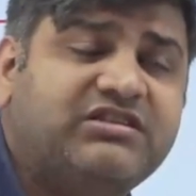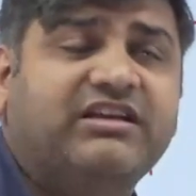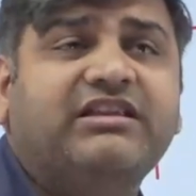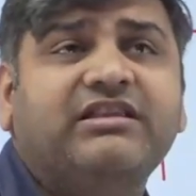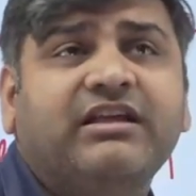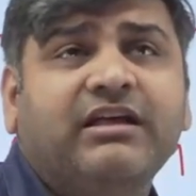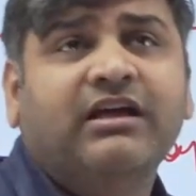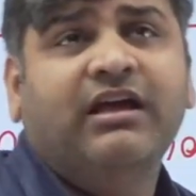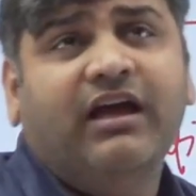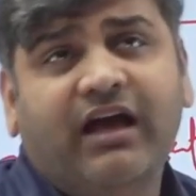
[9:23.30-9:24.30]
in
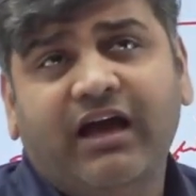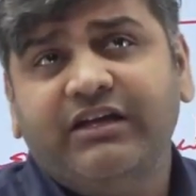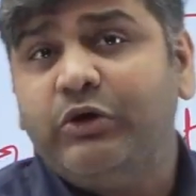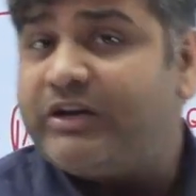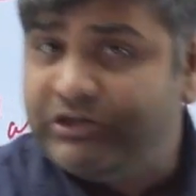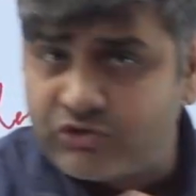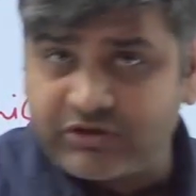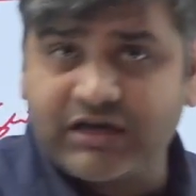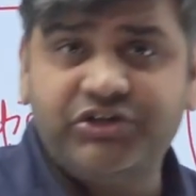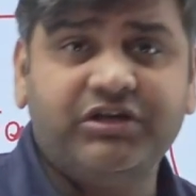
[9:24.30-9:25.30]
your
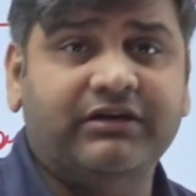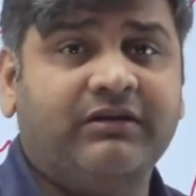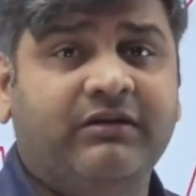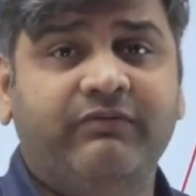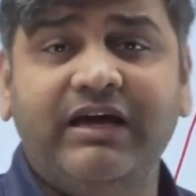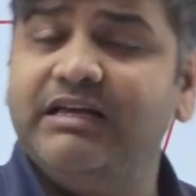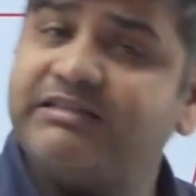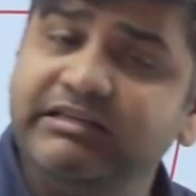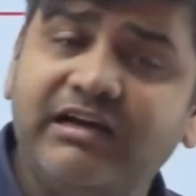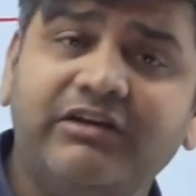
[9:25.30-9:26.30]
introduction. Whereas
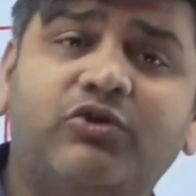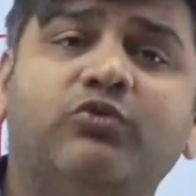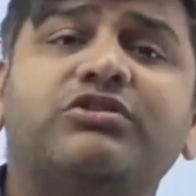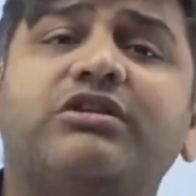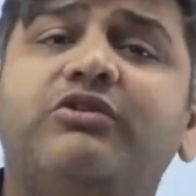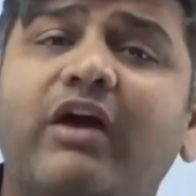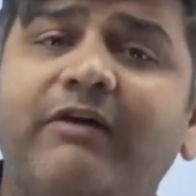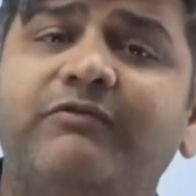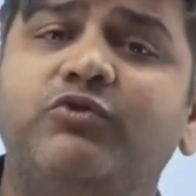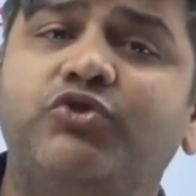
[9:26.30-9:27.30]
in conclusion, you
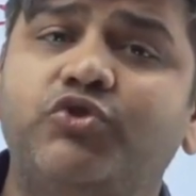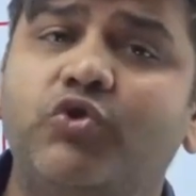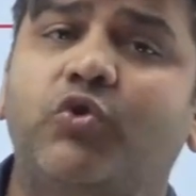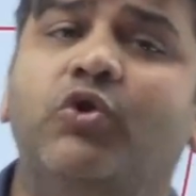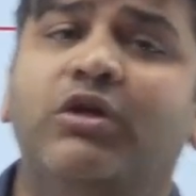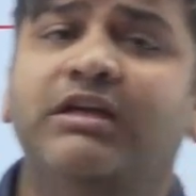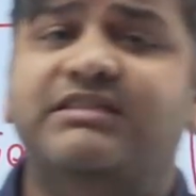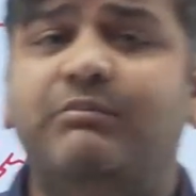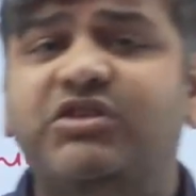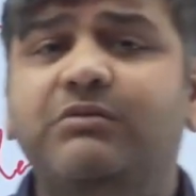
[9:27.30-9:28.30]
have to show
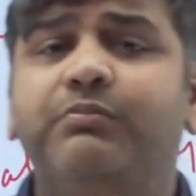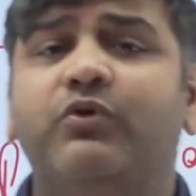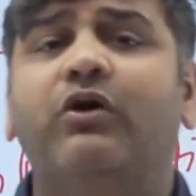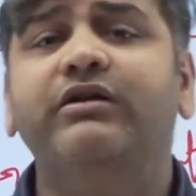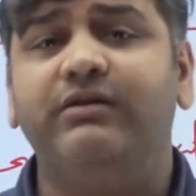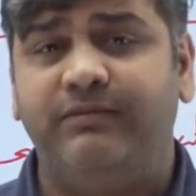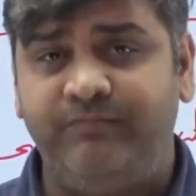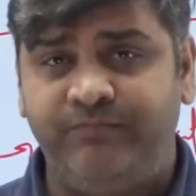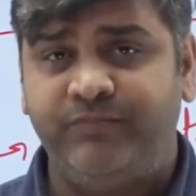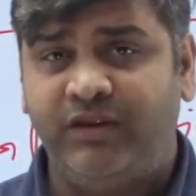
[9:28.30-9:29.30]
something broader.
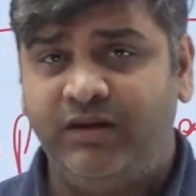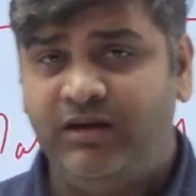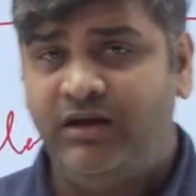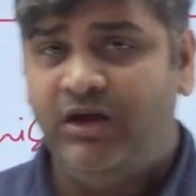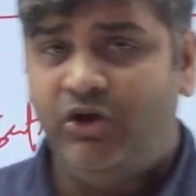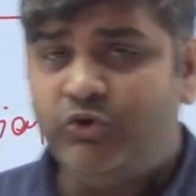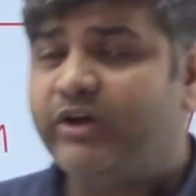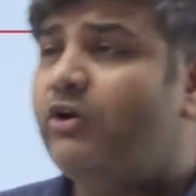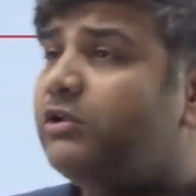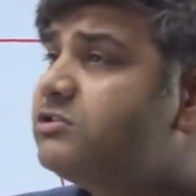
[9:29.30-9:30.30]
You can
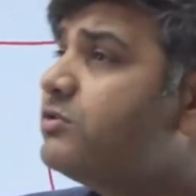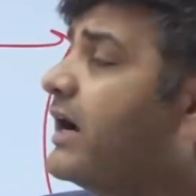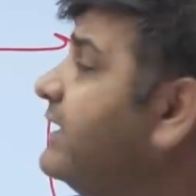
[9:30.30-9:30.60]
also write